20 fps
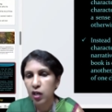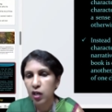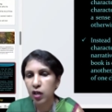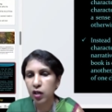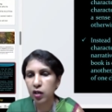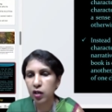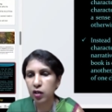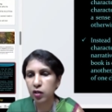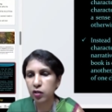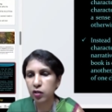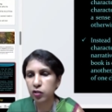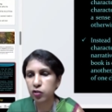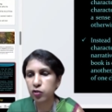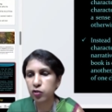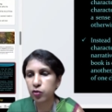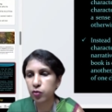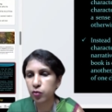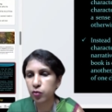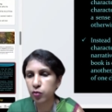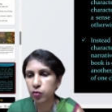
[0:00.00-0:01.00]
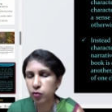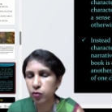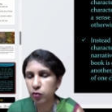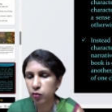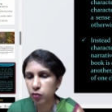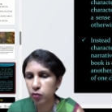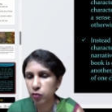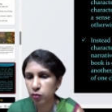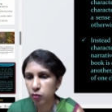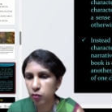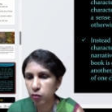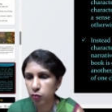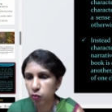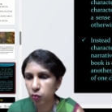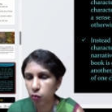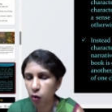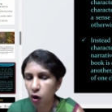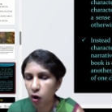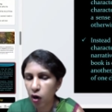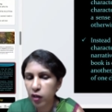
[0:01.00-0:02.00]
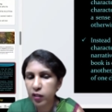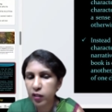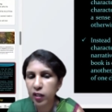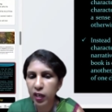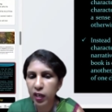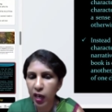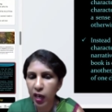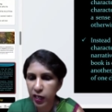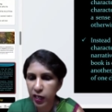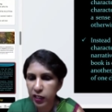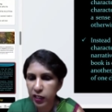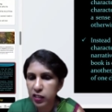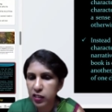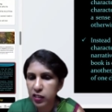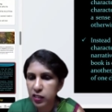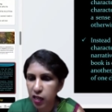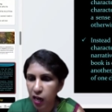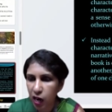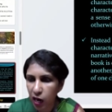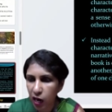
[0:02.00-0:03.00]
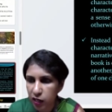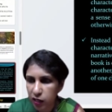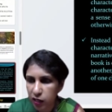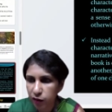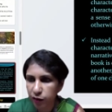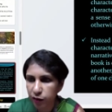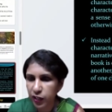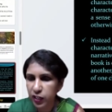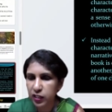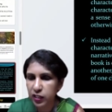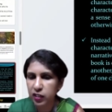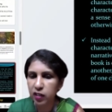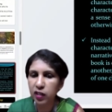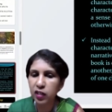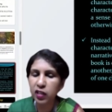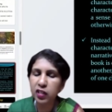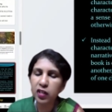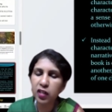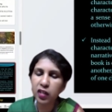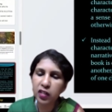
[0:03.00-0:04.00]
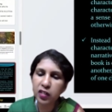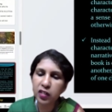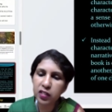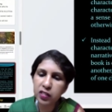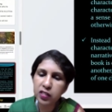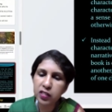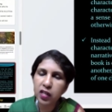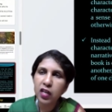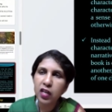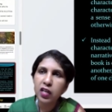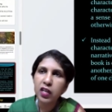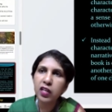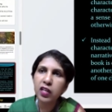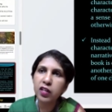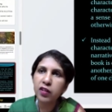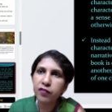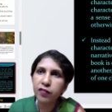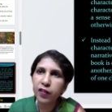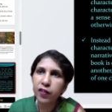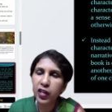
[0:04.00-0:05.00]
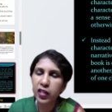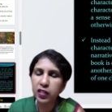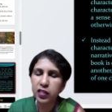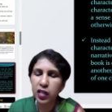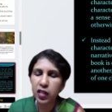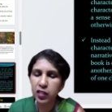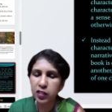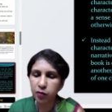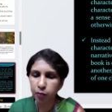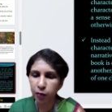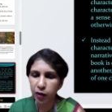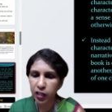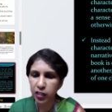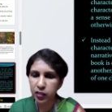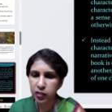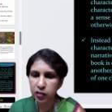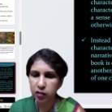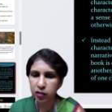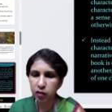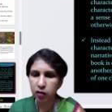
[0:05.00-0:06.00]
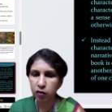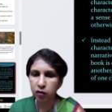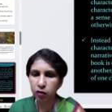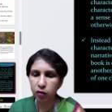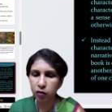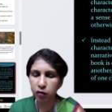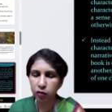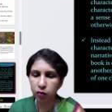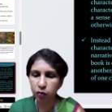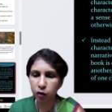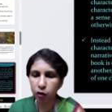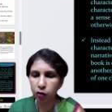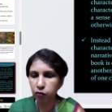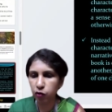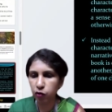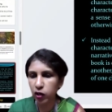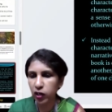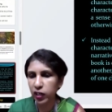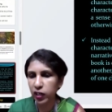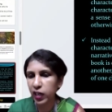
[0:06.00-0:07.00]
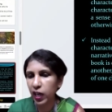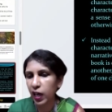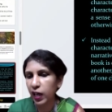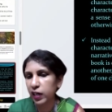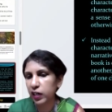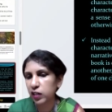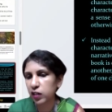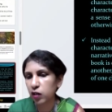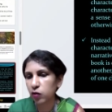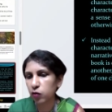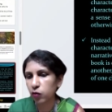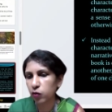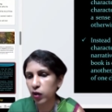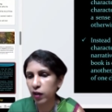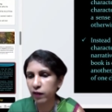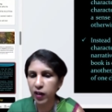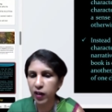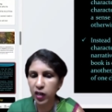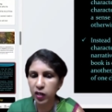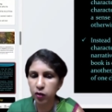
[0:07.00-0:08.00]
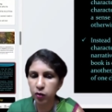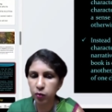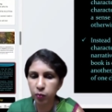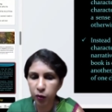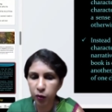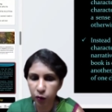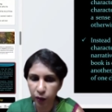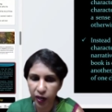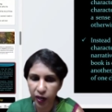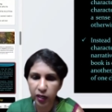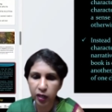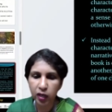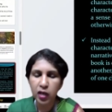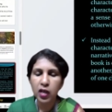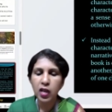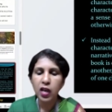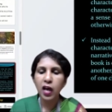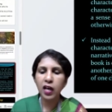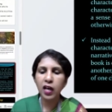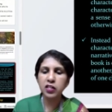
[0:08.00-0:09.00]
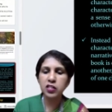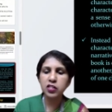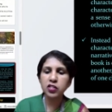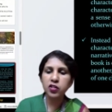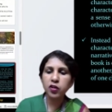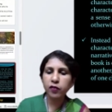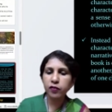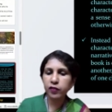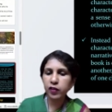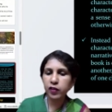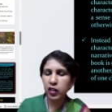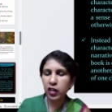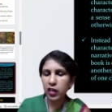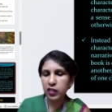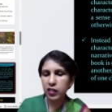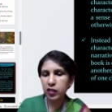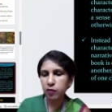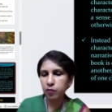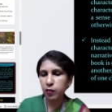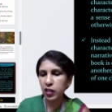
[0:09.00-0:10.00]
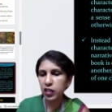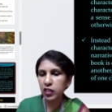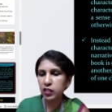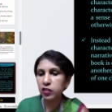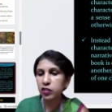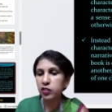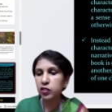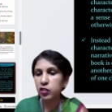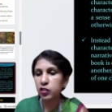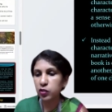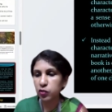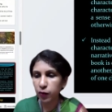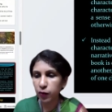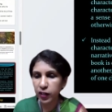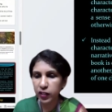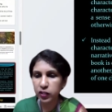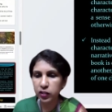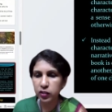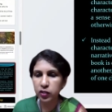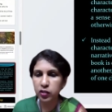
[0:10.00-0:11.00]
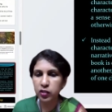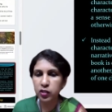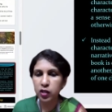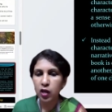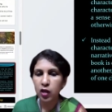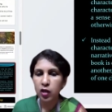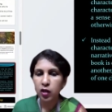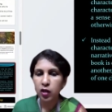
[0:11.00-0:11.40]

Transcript: to what the characters underwent. It is, in effect, takes place of what a character would have had to provide. And instead of creating major situations